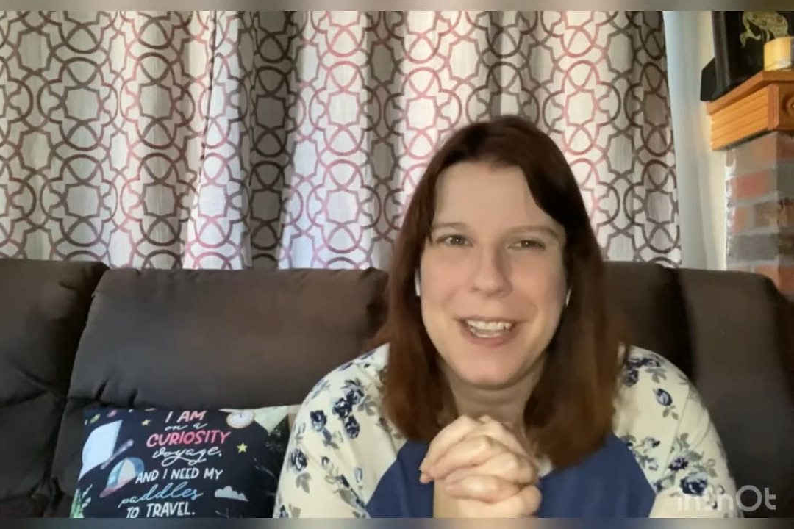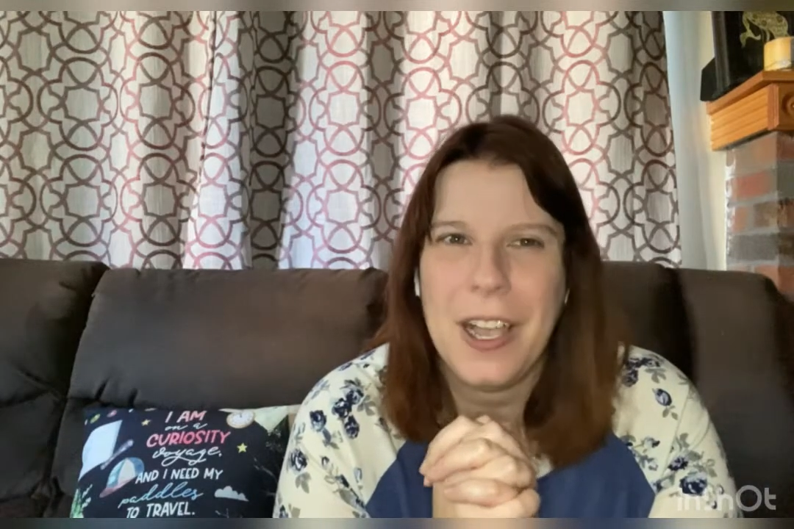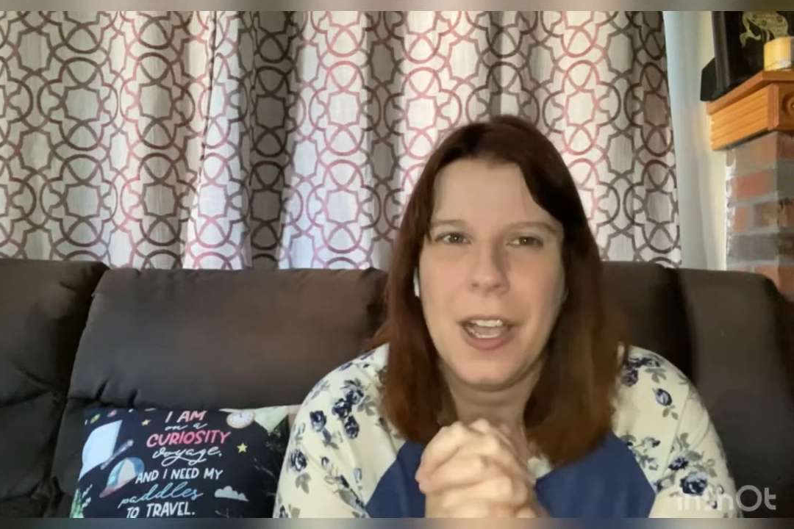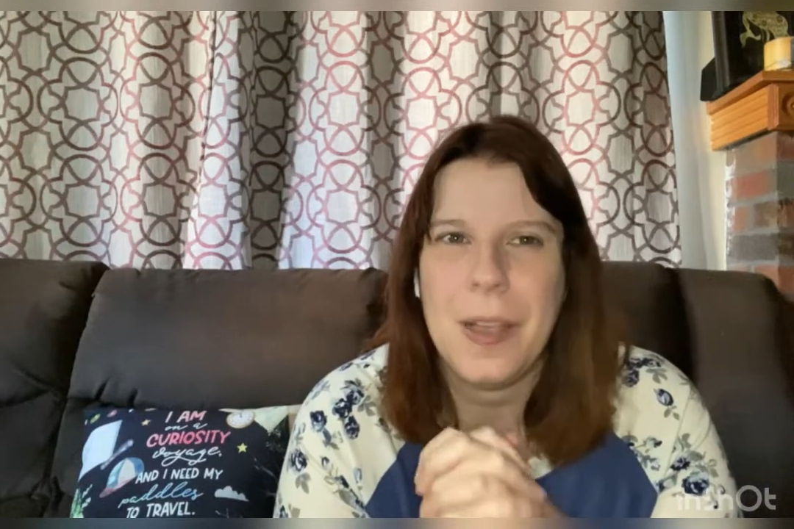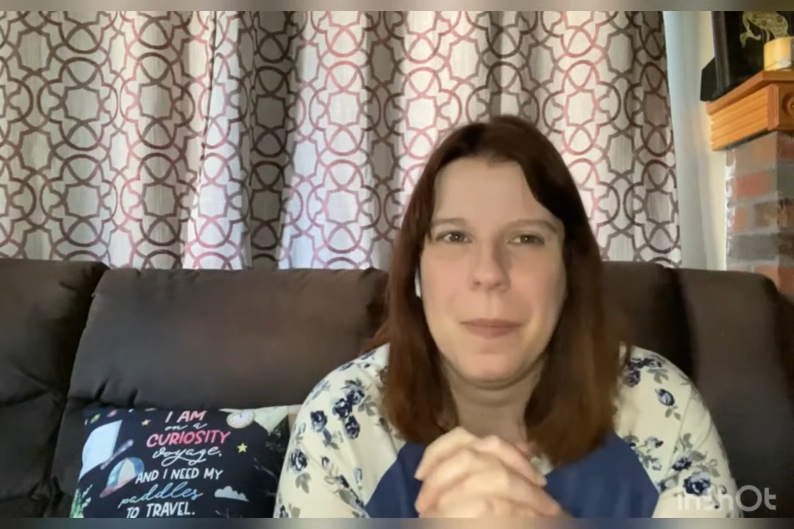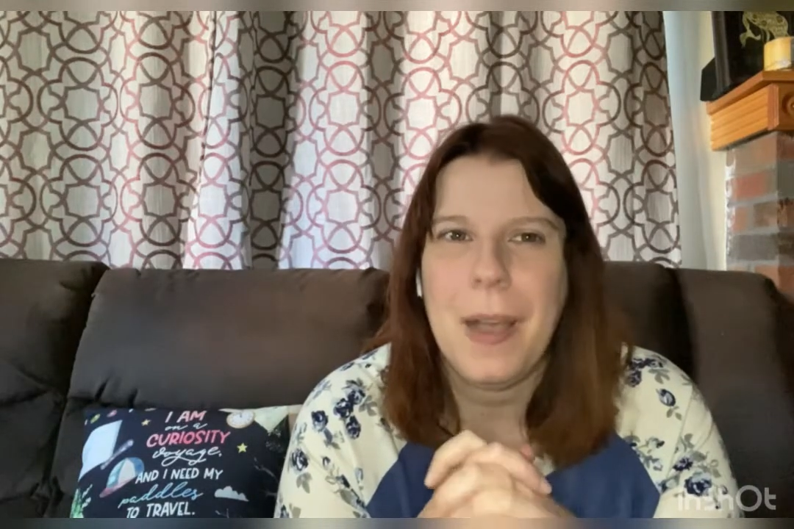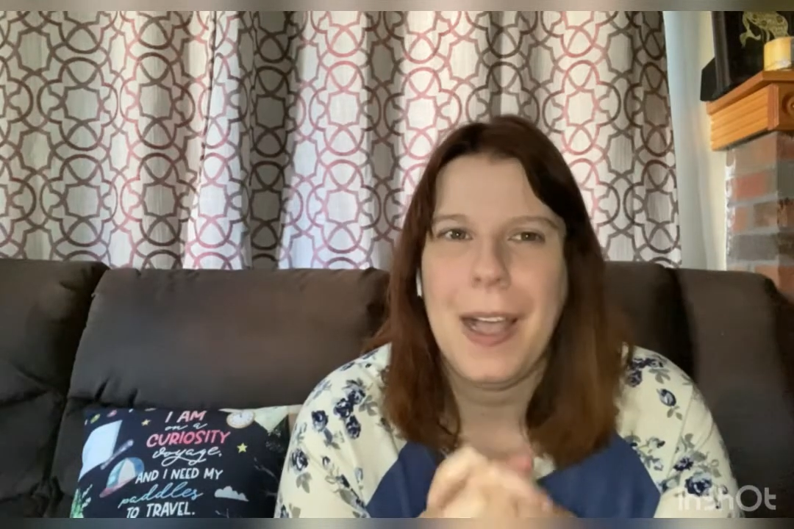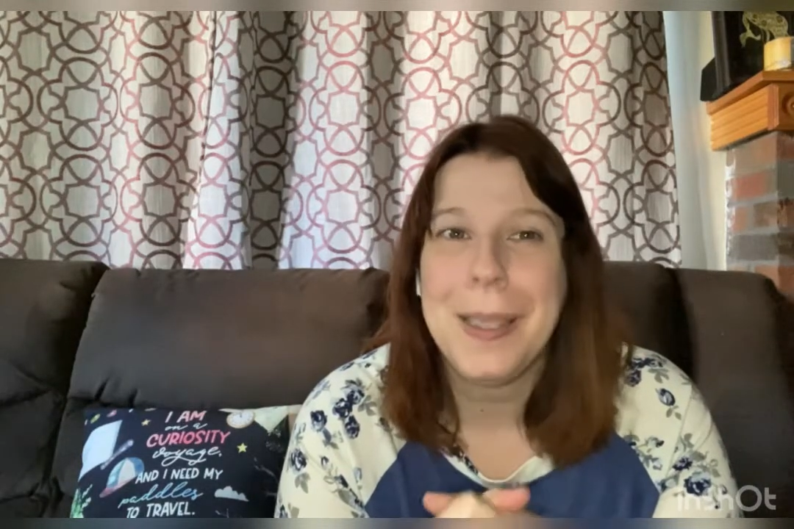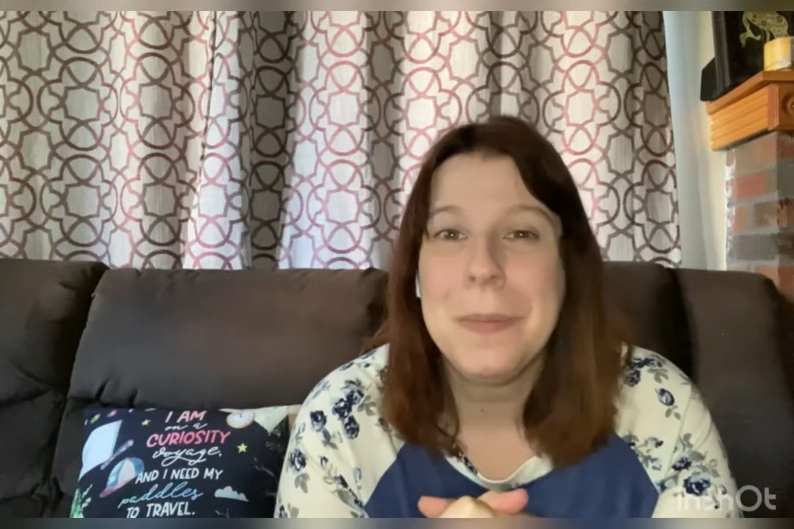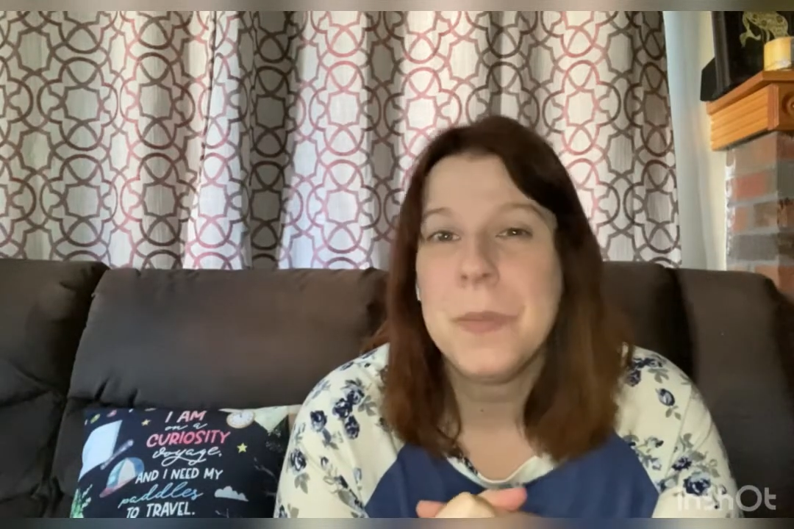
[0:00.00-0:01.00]

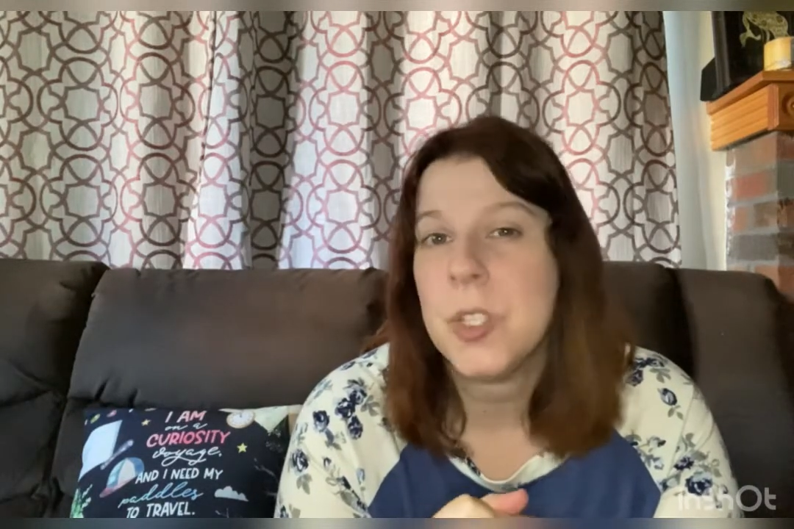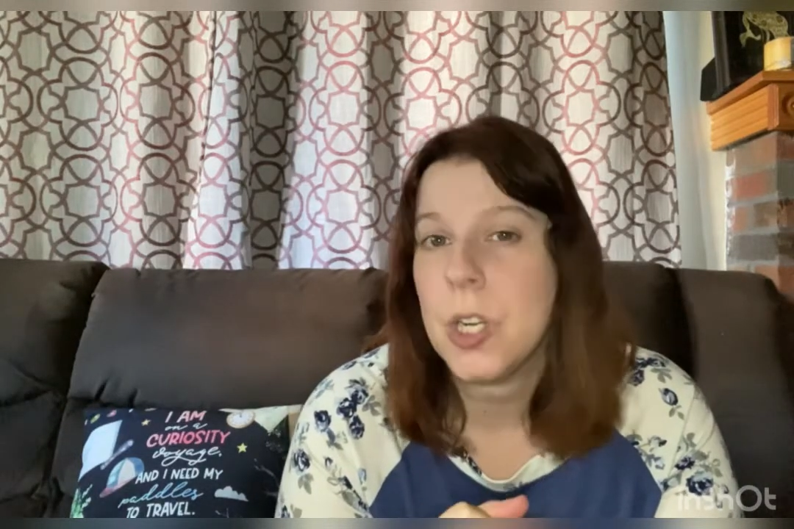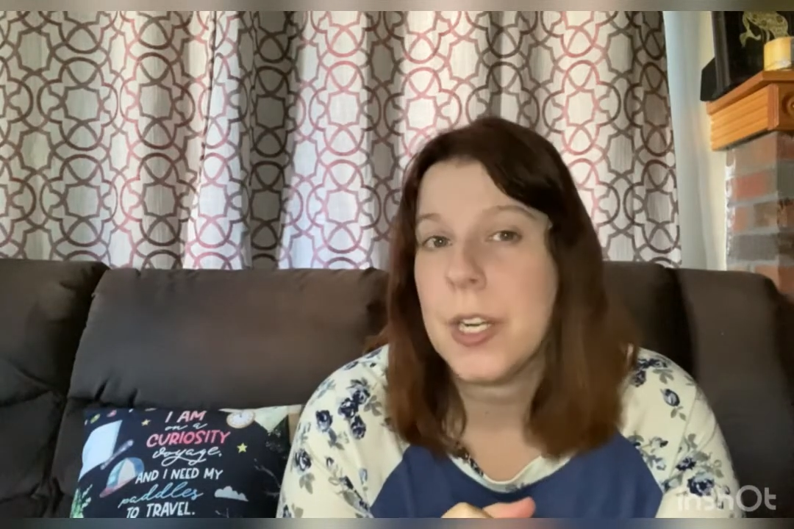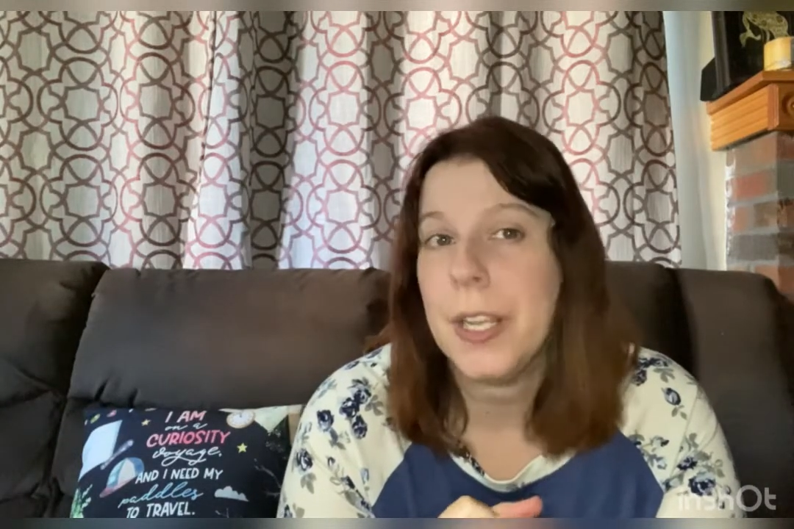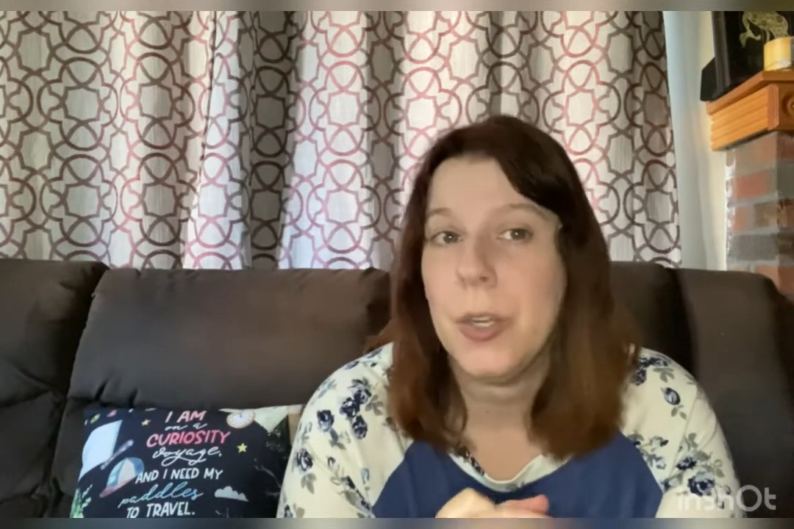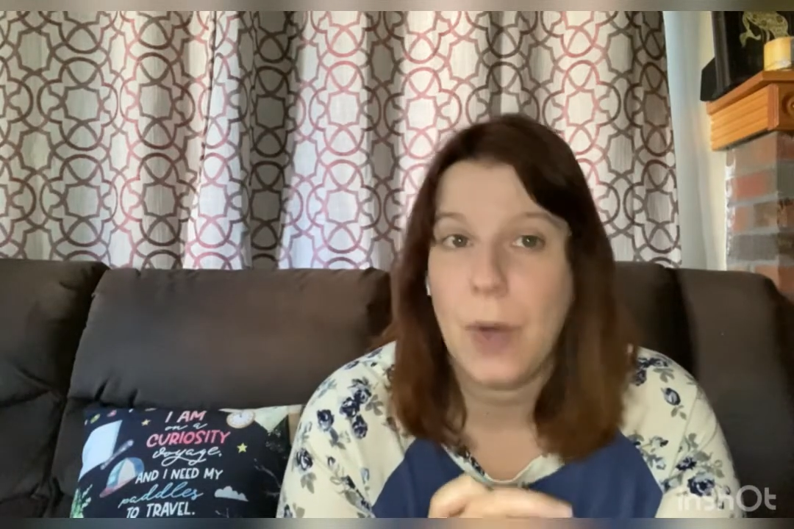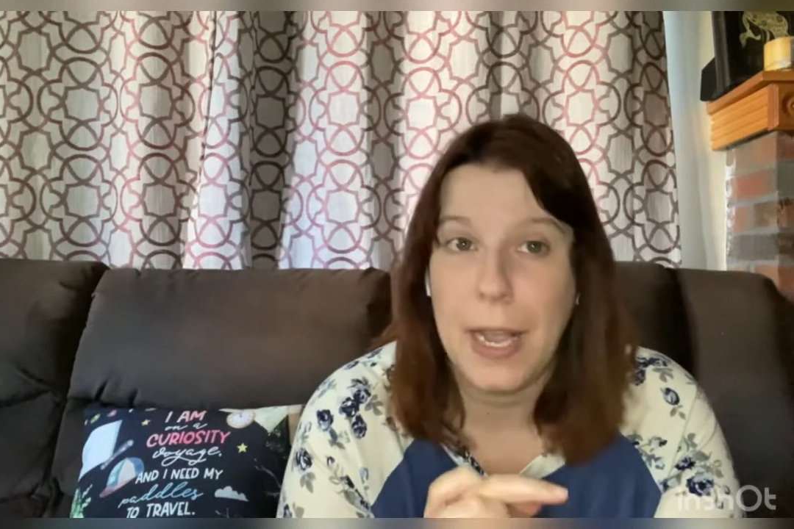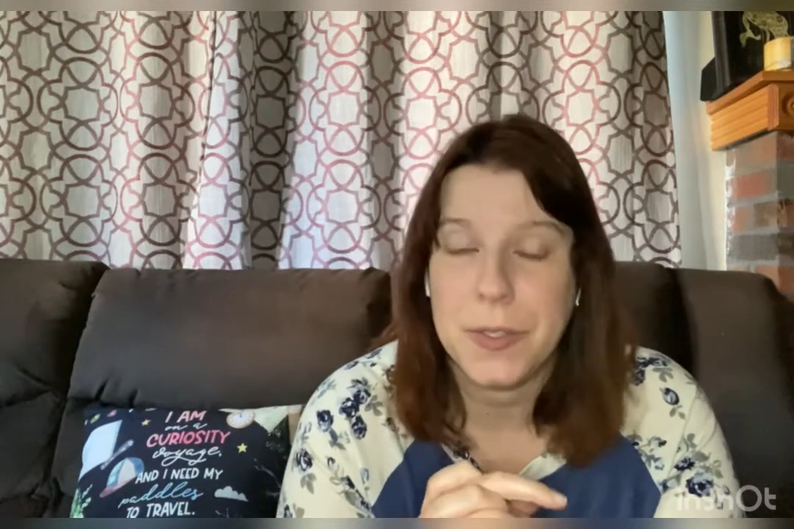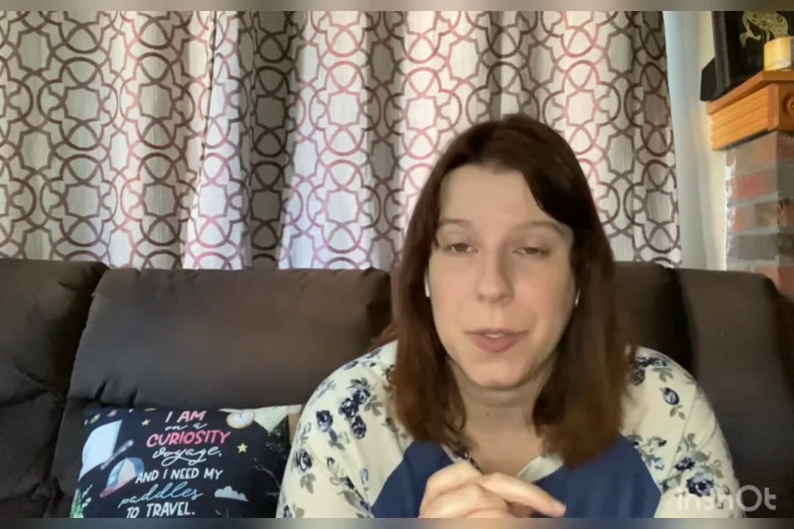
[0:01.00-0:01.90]
I'm starting grad